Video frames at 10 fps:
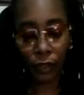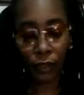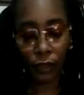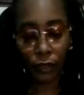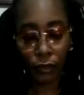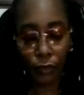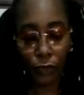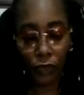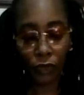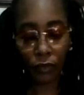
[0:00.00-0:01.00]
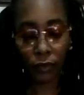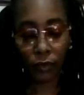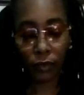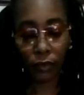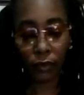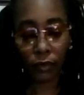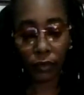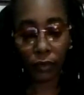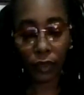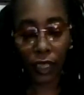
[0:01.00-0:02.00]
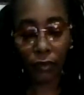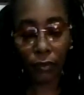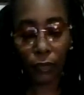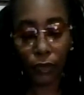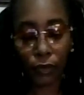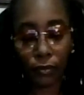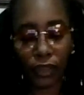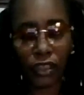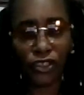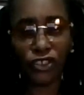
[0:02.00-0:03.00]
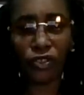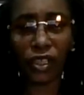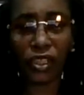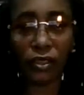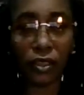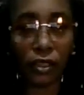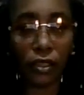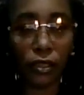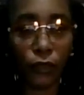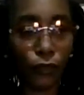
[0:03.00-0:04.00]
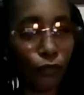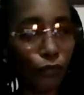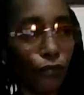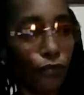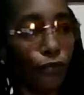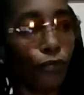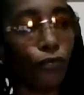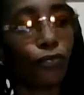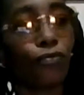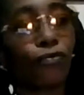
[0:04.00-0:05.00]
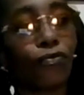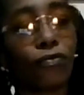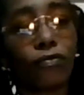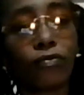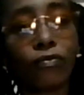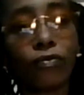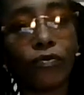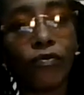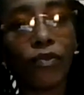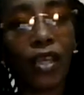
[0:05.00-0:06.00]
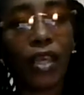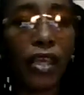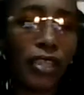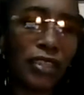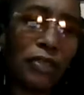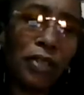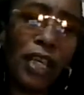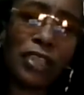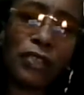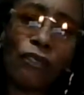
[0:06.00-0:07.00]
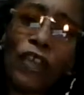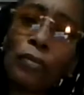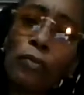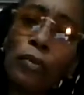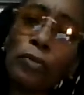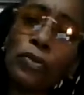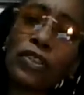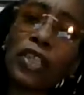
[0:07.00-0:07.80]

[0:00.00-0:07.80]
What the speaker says: More than capable, because you're linked in. And I see we got some family members that